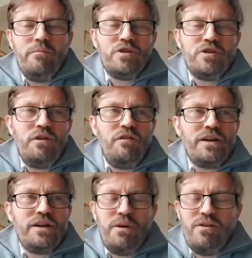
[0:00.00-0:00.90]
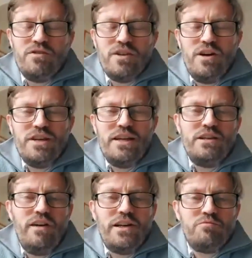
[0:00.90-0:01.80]
So if you've experienced those and
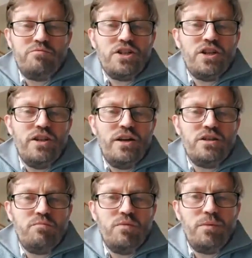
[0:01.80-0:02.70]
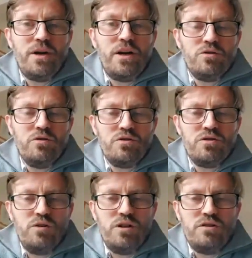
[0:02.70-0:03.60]
you've had depression, then you should probably go and talk
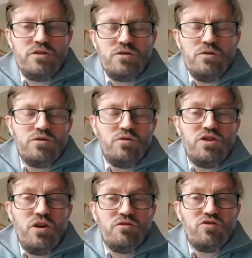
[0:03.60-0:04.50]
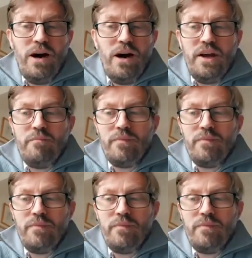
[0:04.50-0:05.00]
to a doctor about it.